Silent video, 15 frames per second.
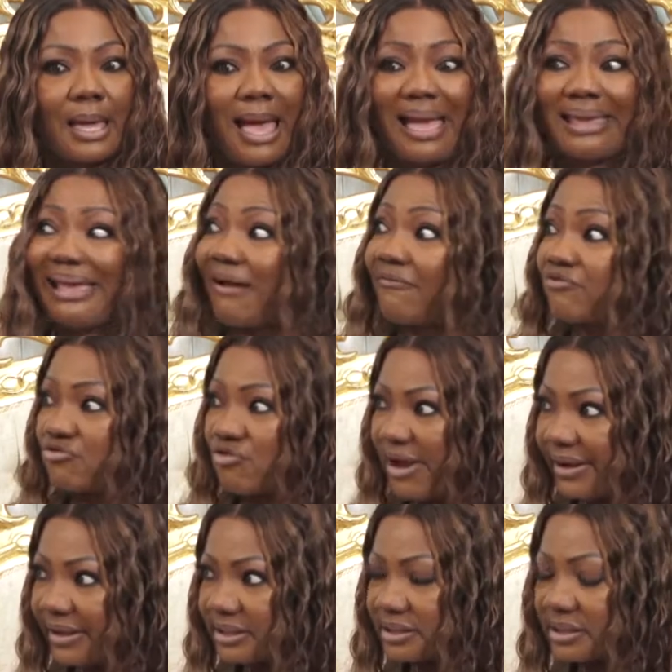I have
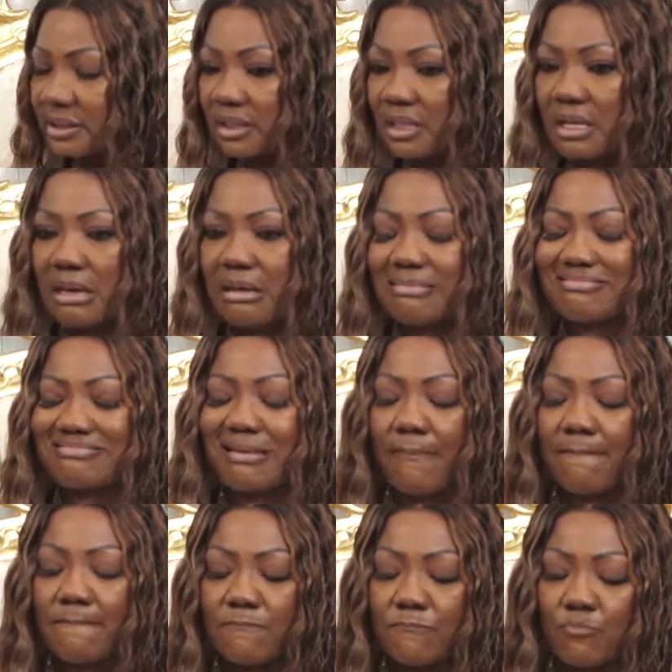read that
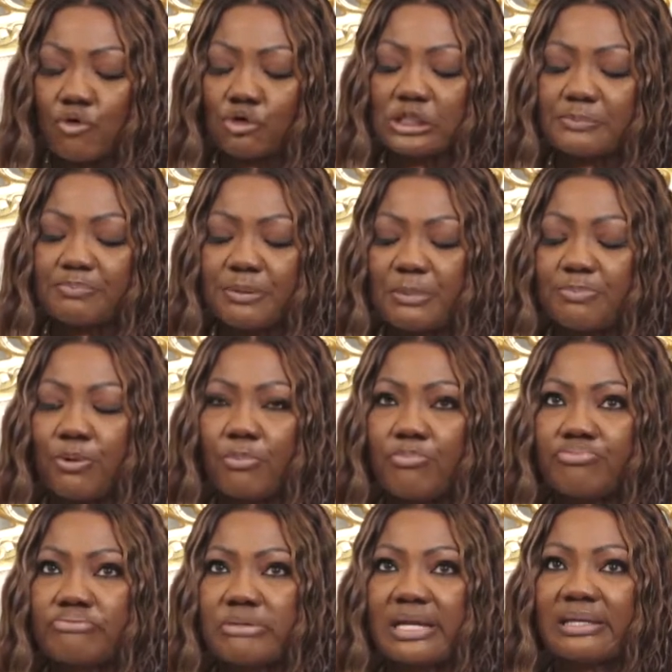most people
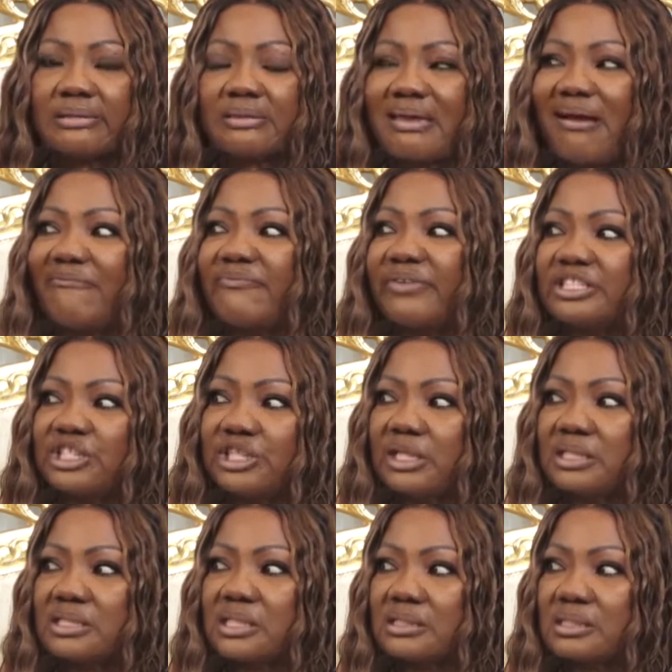break their
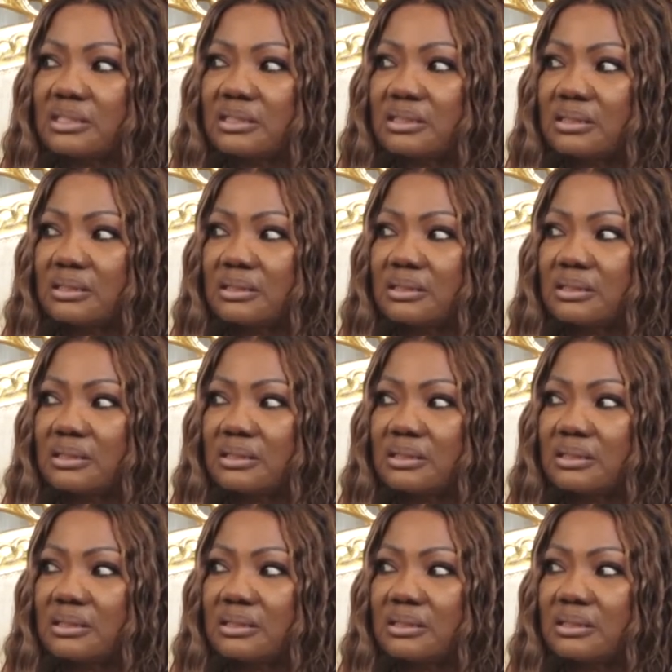virginities